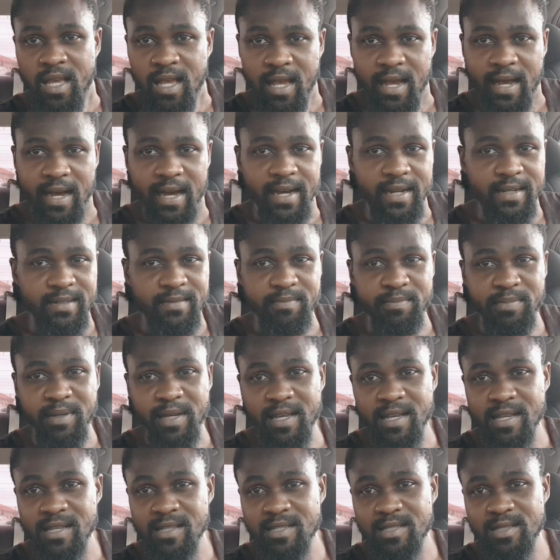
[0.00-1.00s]
And
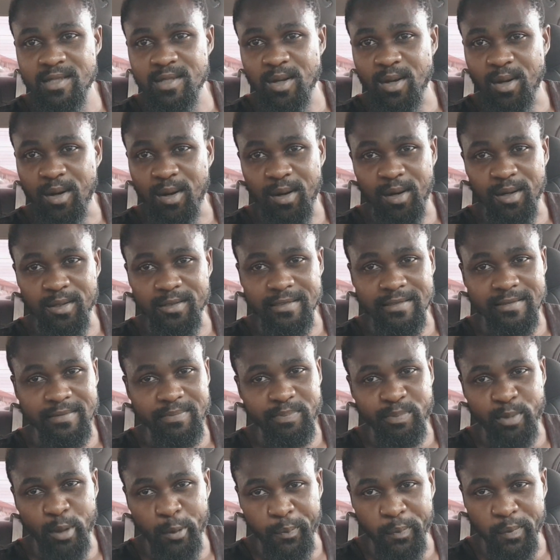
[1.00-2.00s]
based on
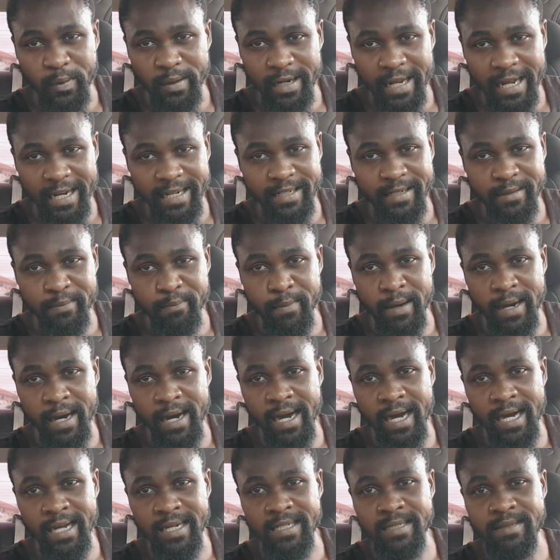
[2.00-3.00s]
popular
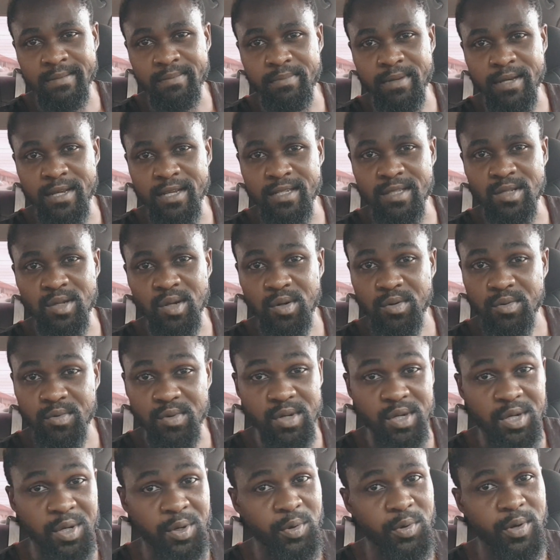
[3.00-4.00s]
demand, based on
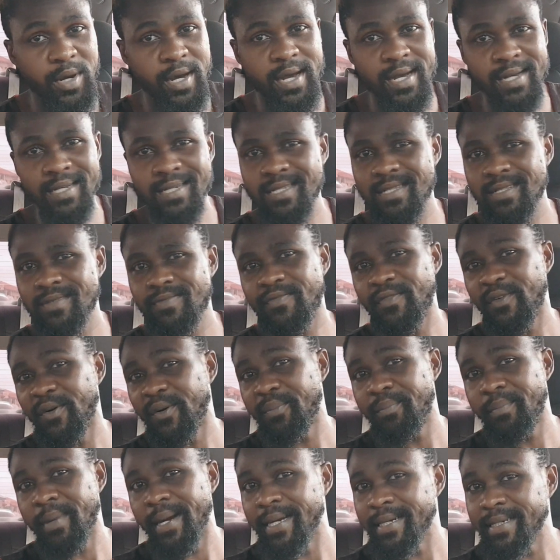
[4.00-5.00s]
requests
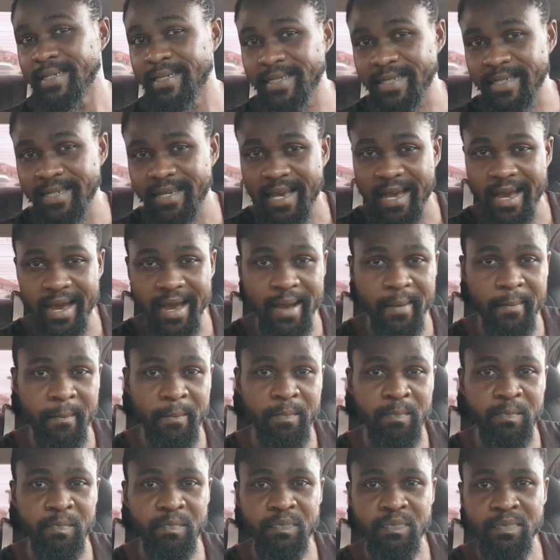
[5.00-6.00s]
from my DM,
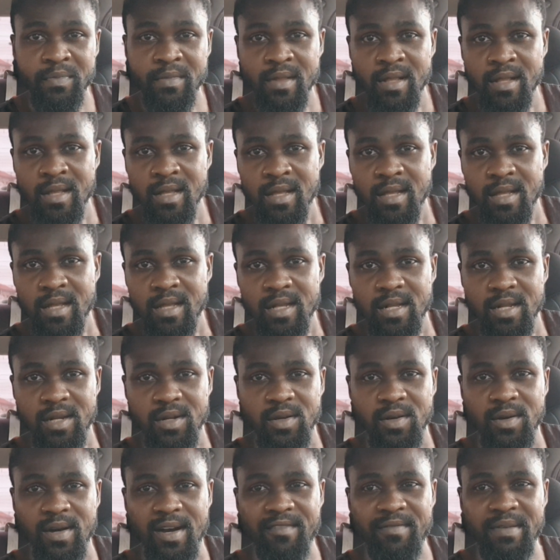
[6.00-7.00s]
you
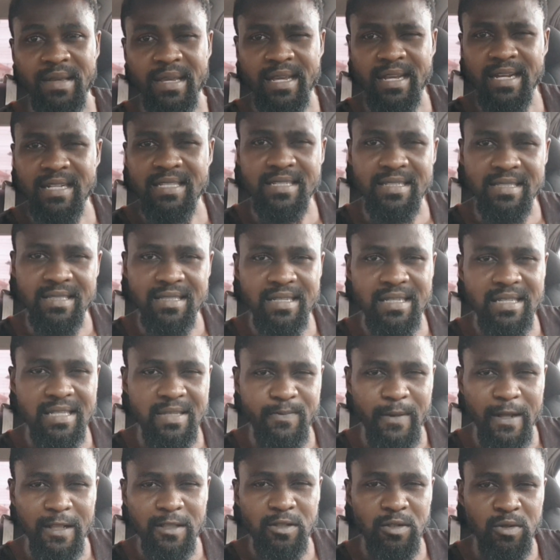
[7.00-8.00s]
know, I've been getting this
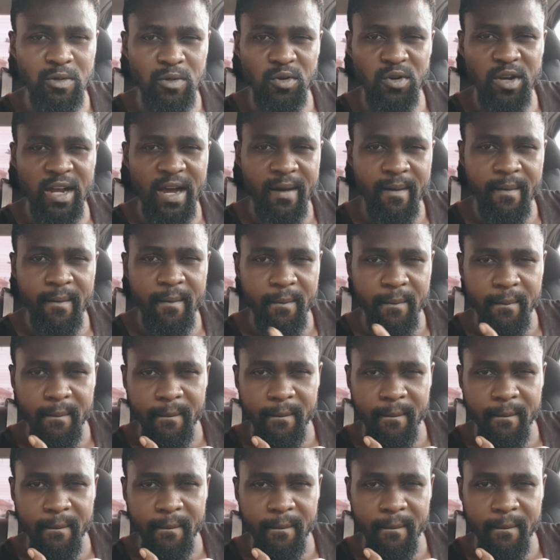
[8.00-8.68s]
particular